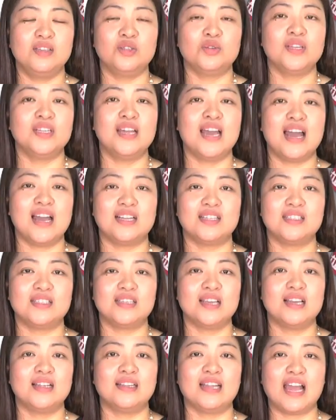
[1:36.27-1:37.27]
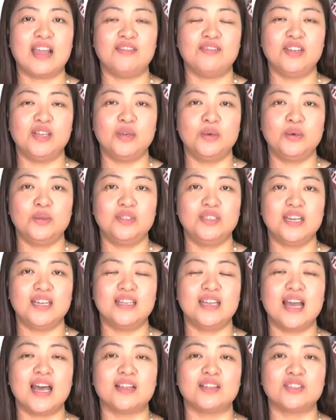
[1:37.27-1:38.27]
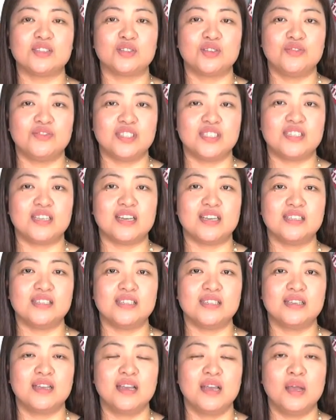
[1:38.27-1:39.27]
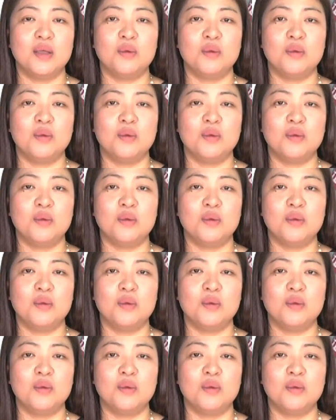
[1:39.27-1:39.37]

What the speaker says: to enhance livelihood and health services,